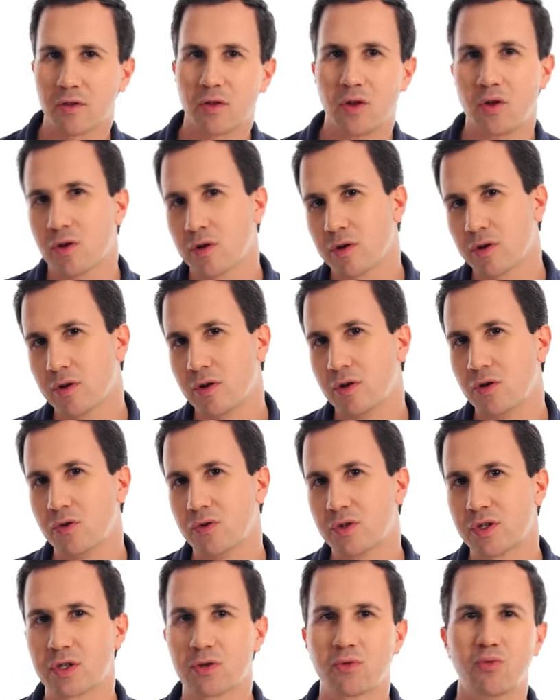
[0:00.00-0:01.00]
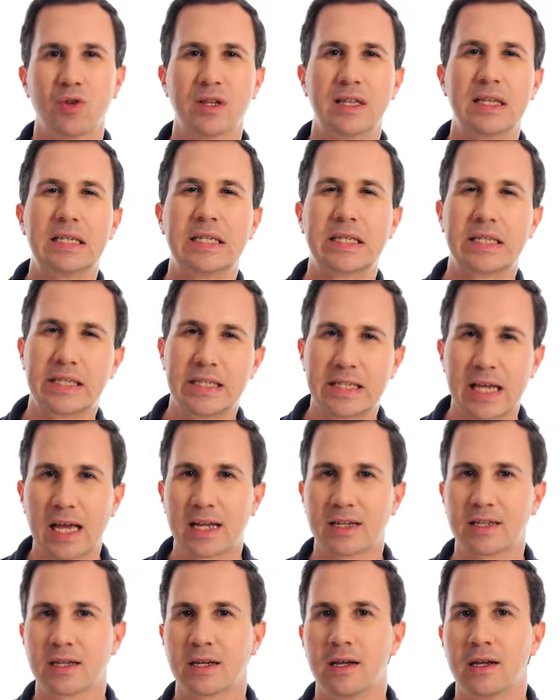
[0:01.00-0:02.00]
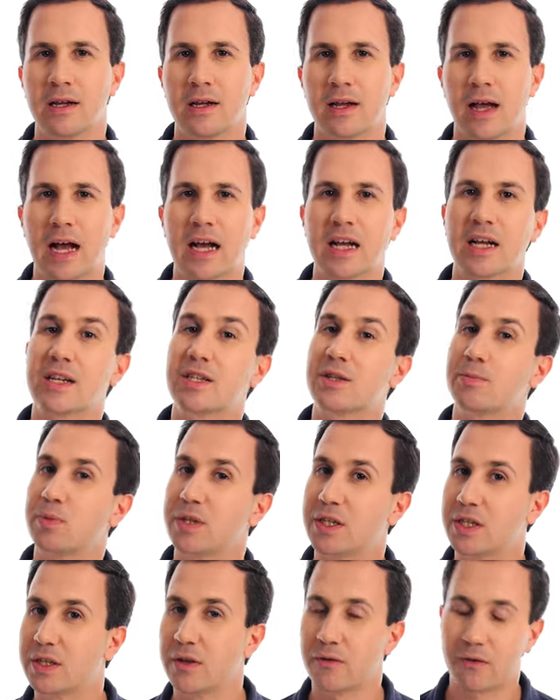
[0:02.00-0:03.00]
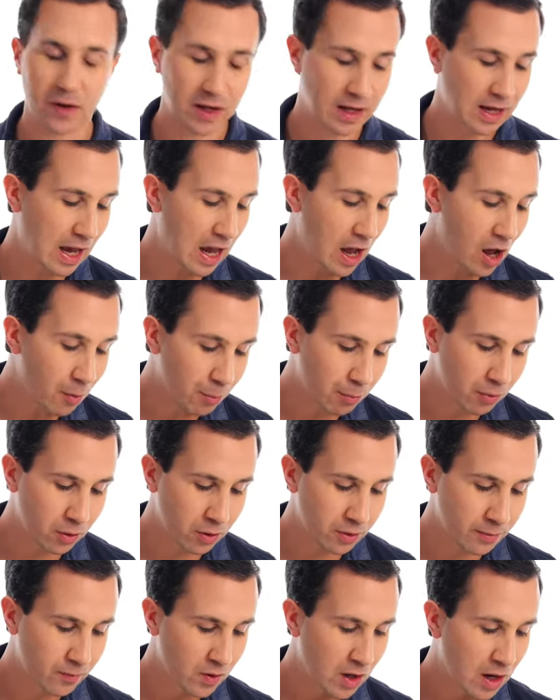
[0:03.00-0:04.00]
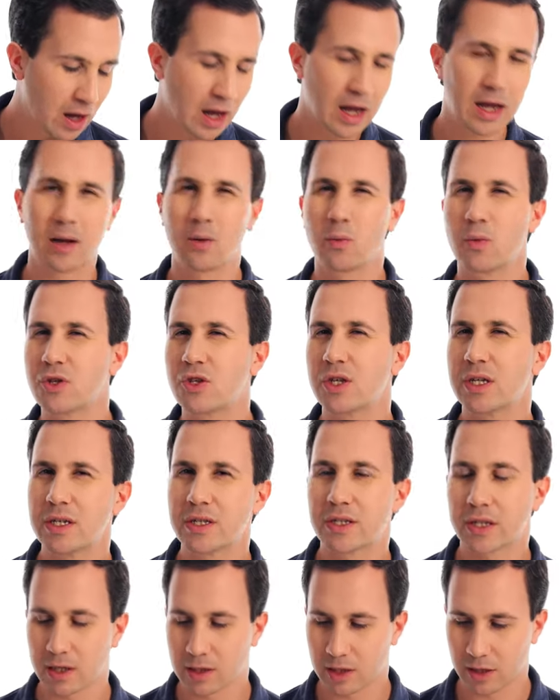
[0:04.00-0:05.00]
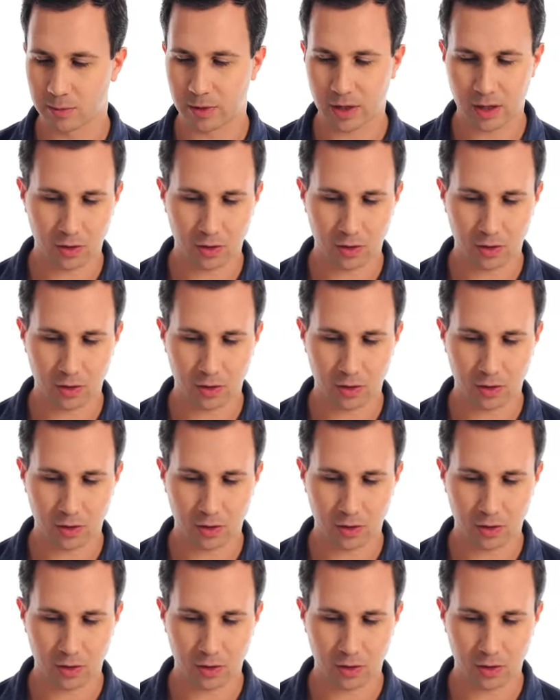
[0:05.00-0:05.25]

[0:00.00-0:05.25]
that you can use to really set uh, a specific output, uh, which is a little bit